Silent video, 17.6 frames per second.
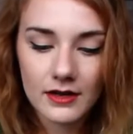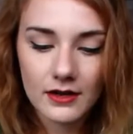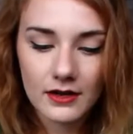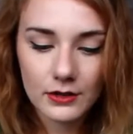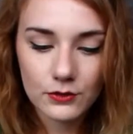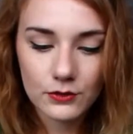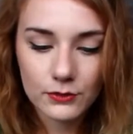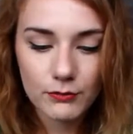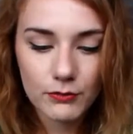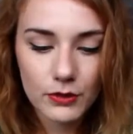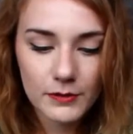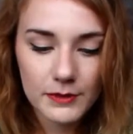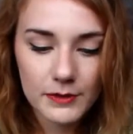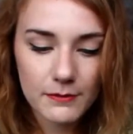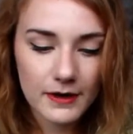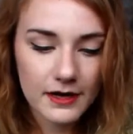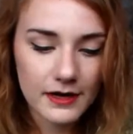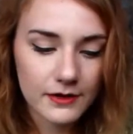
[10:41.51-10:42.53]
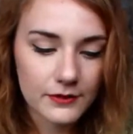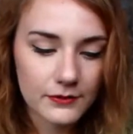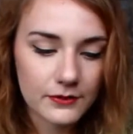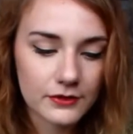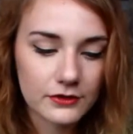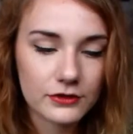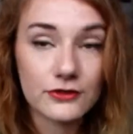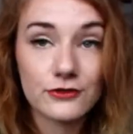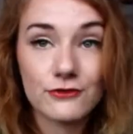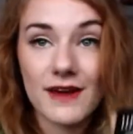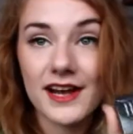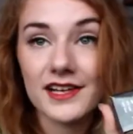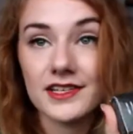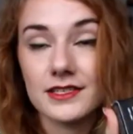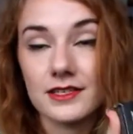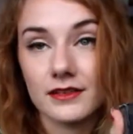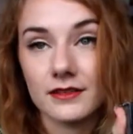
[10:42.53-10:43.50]
I got the Bobbi Brown
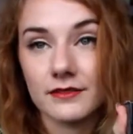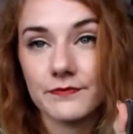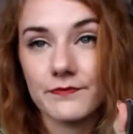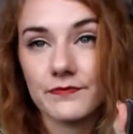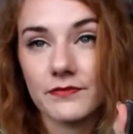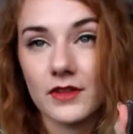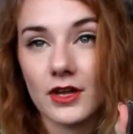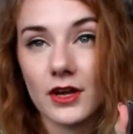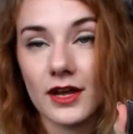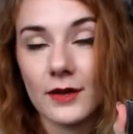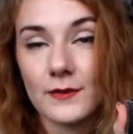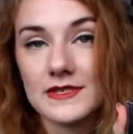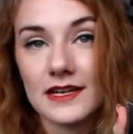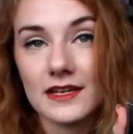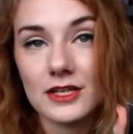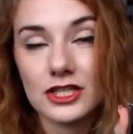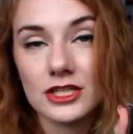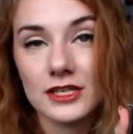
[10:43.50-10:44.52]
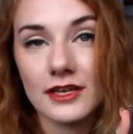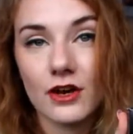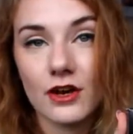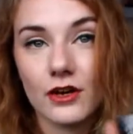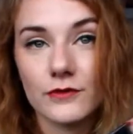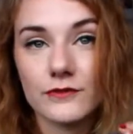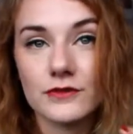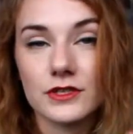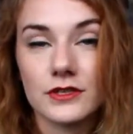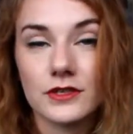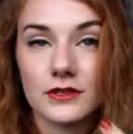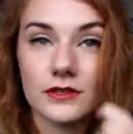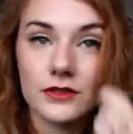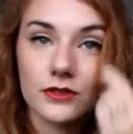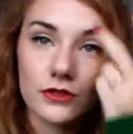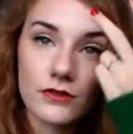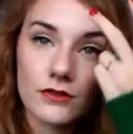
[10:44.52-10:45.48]
corrector. I was actually after
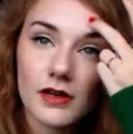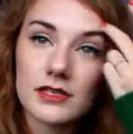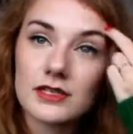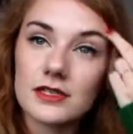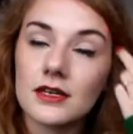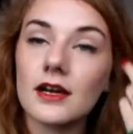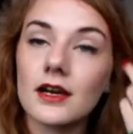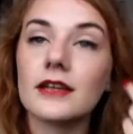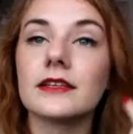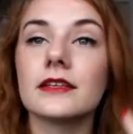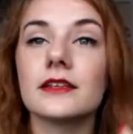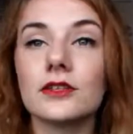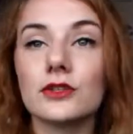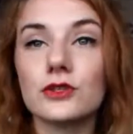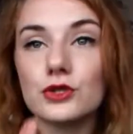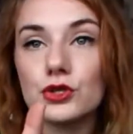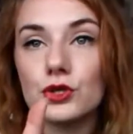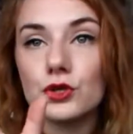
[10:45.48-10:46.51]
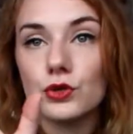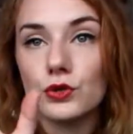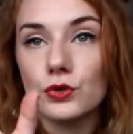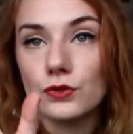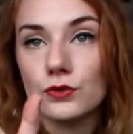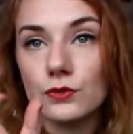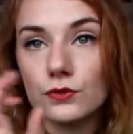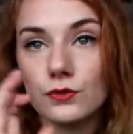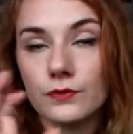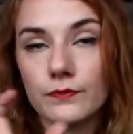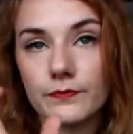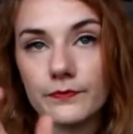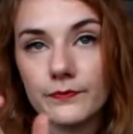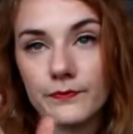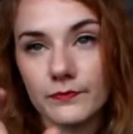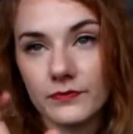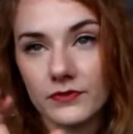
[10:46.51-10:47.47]
the corrector and then
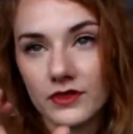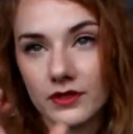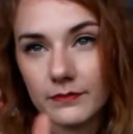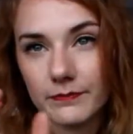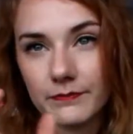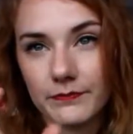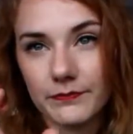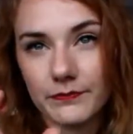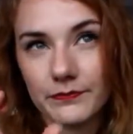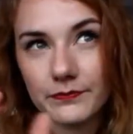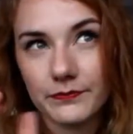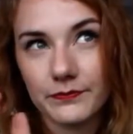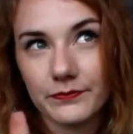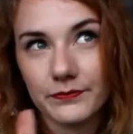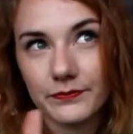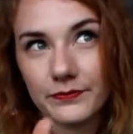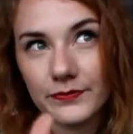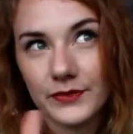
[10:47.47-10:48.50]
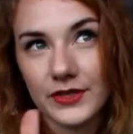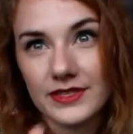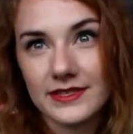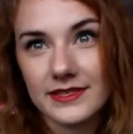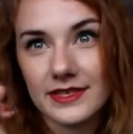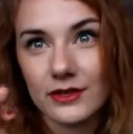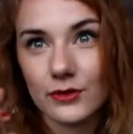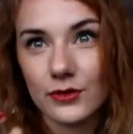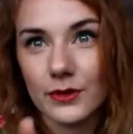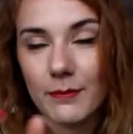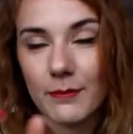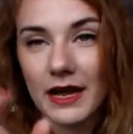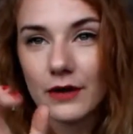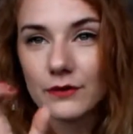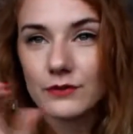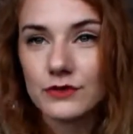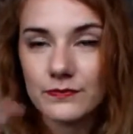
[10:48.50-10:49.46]
the concealer and the
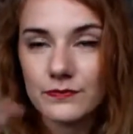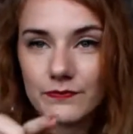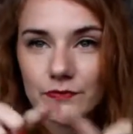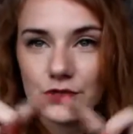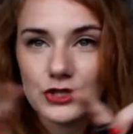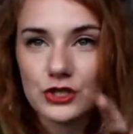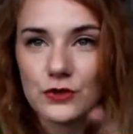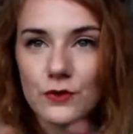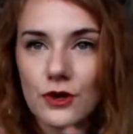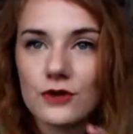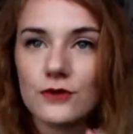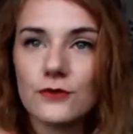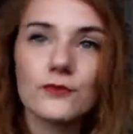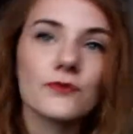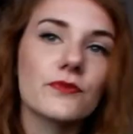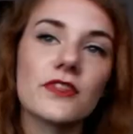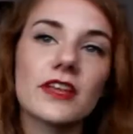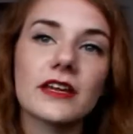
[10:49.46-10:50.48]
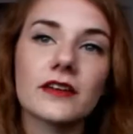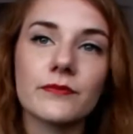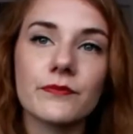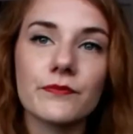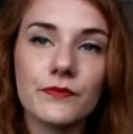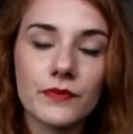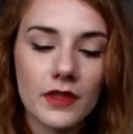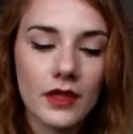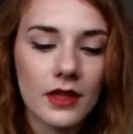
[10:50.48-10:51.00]
powder duo thing.